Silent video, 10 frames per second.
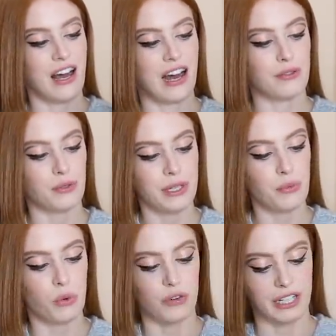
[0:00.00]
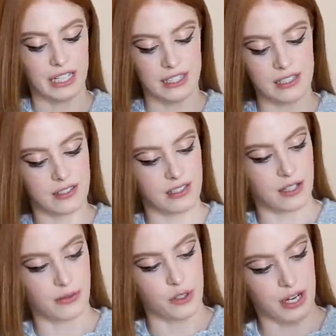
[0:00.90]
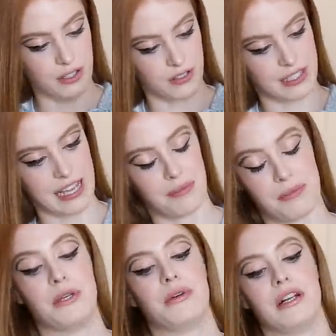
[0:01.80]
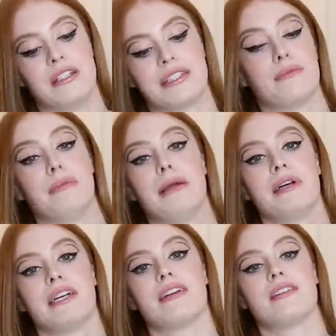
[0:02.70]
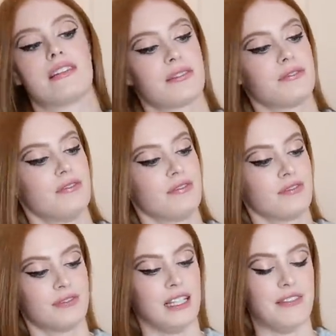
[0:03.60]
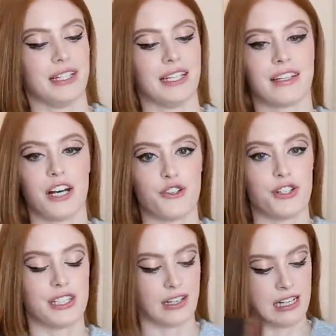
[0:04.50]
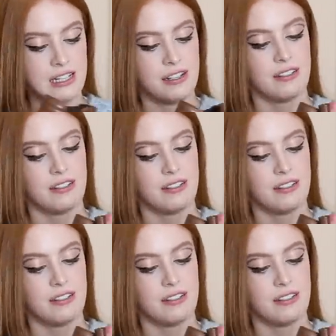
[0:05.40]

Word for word: I've already worn these, so I'm trying not to get them too close to me because living in the countryside,